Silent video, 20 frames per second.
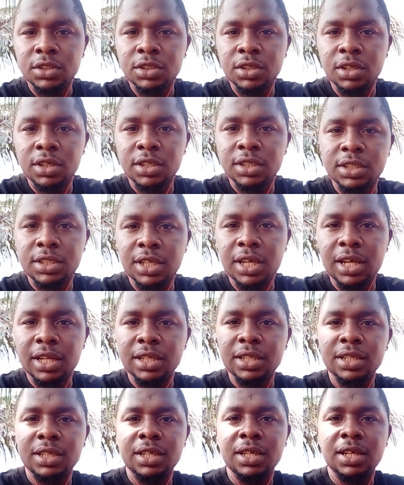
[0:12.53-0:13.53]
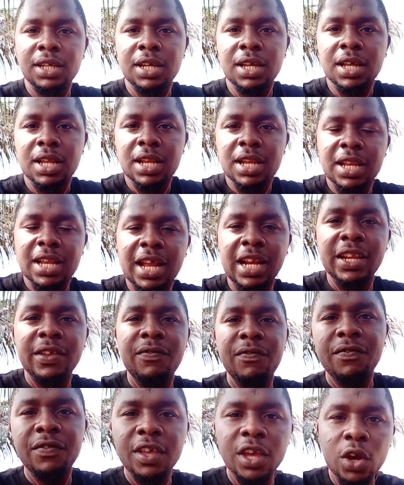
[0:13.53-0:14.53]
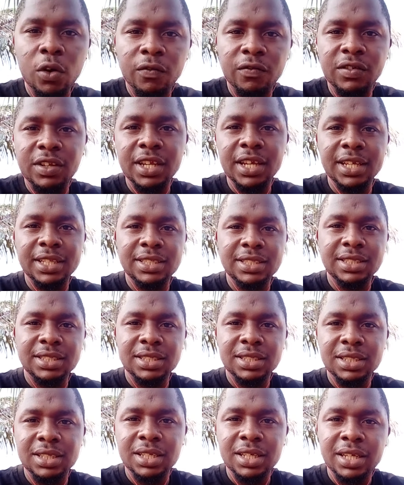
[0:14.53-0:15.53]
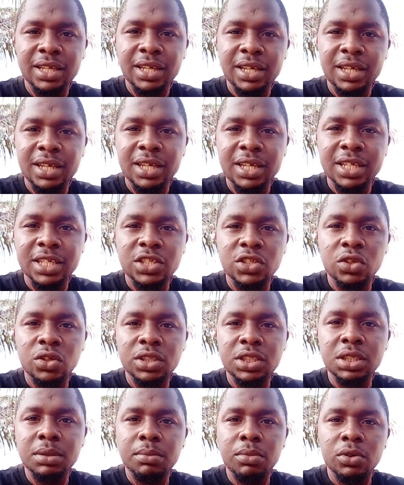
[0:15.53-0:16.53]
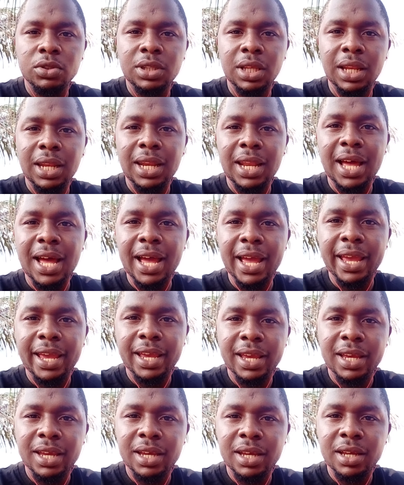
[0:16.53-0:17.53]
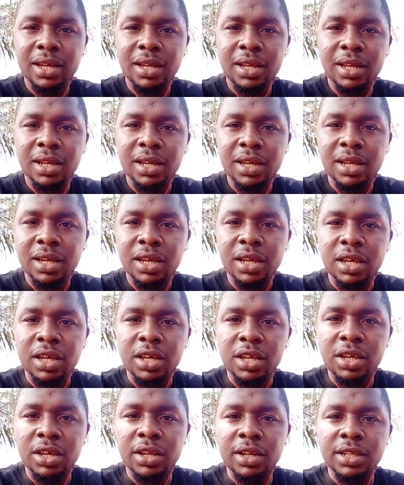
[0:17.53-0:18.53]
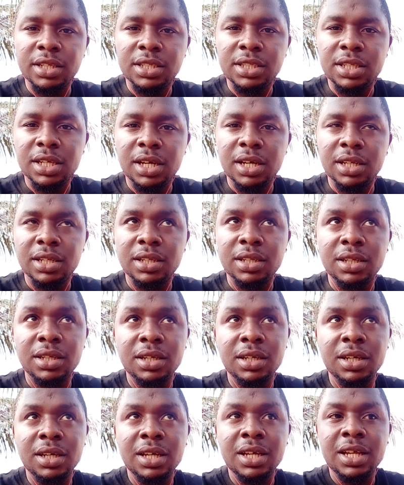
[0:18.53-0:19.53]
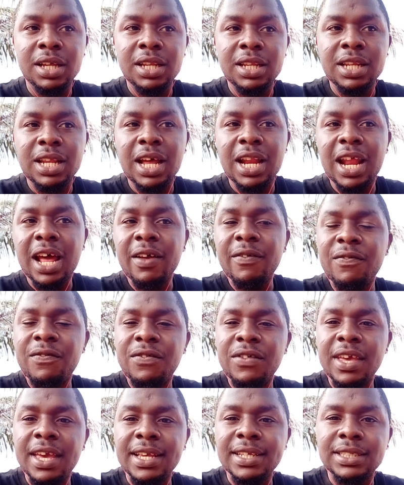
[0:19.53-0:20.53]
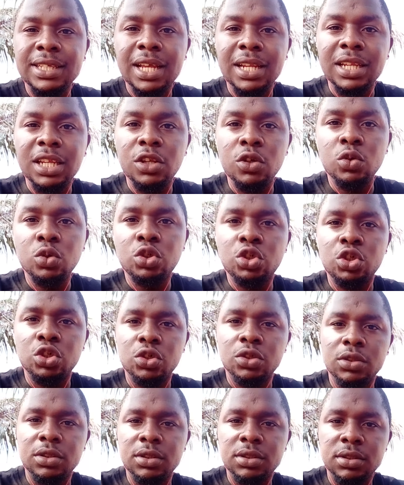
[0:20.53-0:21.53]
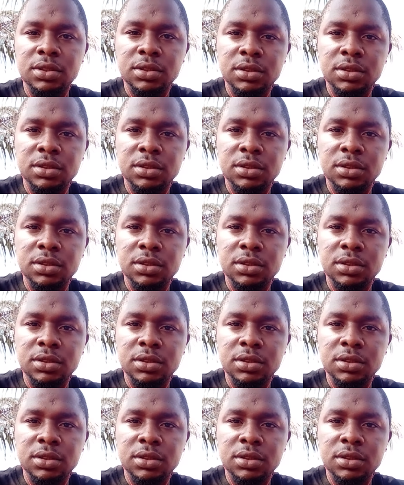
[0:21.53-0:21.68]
You understand? That the fear of death is nothing but a lie. You understand? That fear is an illusion.